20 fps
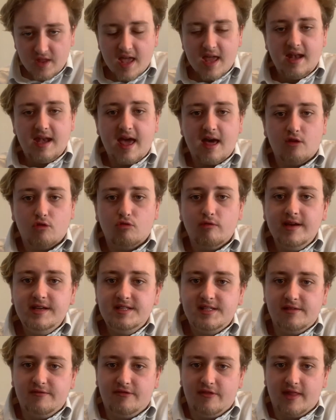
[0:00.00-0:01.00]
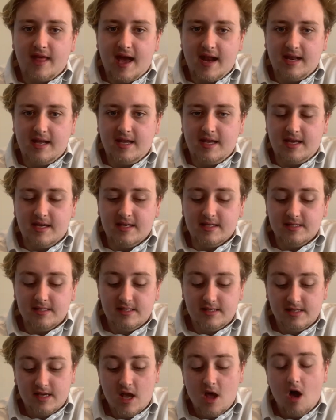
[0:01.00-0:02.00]
Now, the reason for that
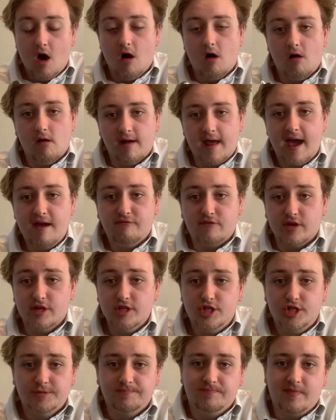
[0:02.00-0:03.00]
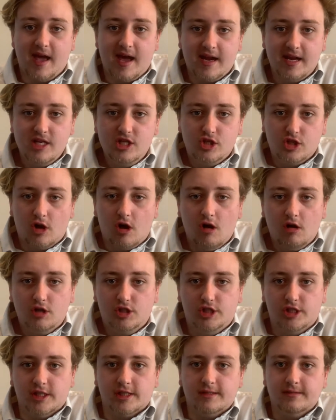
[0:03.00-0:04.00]
is, on average, at each
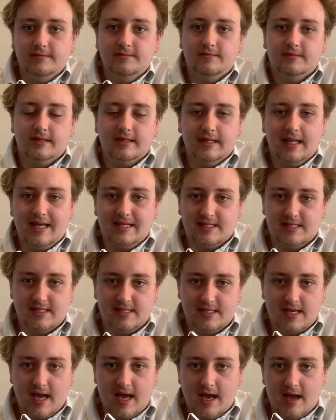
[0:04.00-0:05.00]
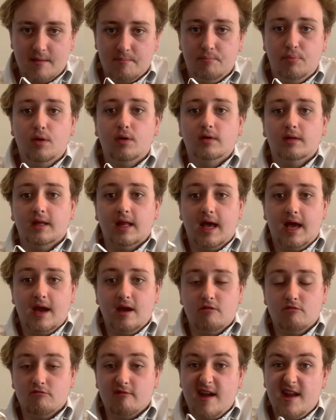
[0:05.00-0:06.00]
auction, let's pull
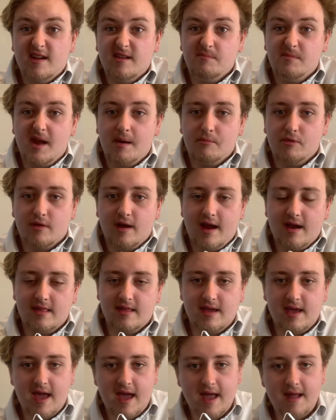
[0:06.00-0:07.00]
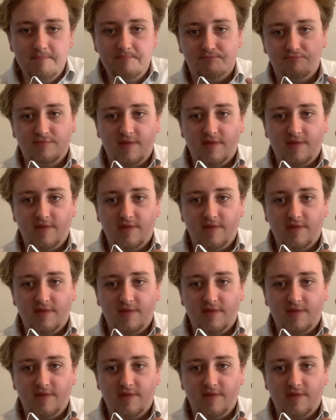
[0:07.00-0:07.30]
a random number out of the air.